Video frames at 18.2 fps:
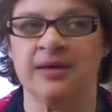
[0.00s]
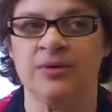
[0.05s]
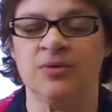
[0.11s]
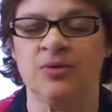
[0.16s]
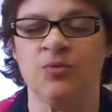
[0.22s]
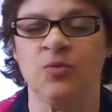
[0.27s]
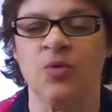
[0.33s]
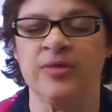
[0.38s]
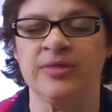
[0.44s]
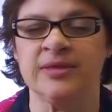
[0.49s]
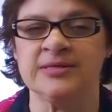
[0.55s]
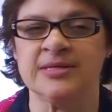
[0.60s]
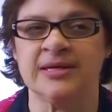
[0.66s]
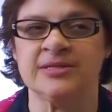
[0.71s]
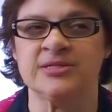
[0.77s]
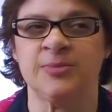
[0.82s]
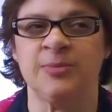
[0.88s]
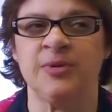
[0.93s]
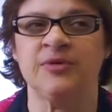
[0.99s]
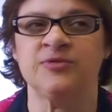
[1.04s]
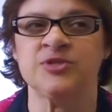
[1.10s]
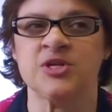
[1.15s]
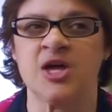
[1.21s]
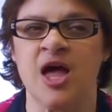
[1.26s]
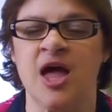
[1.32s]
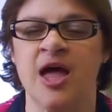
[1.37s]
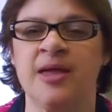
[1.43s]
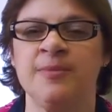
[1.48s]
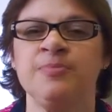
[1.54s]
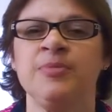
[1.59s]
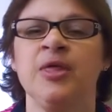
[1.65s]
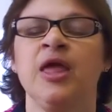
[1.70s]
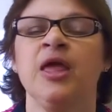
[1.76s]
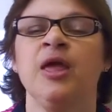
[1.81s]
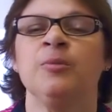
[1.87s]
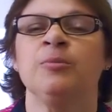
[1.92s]
one that takes a bit of time,
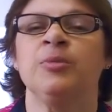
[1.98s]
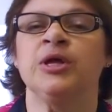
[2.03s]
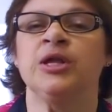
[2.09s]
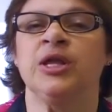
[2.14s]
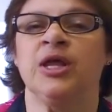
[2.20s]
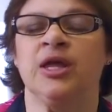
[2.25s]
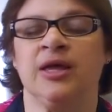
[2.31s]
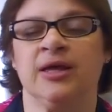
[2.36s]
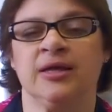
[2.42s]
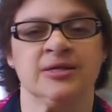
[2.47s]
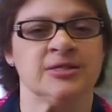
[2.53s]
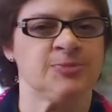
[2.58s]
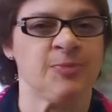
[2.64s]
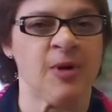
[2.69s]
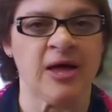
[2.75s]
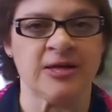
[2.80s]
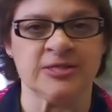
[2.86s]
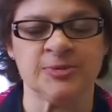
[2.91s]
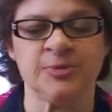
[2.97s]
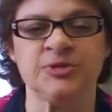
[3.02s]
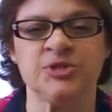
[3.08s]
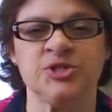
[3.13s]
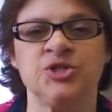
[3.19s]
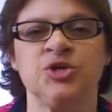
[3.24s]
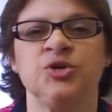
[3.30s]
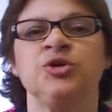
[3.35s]
but it is possible to do.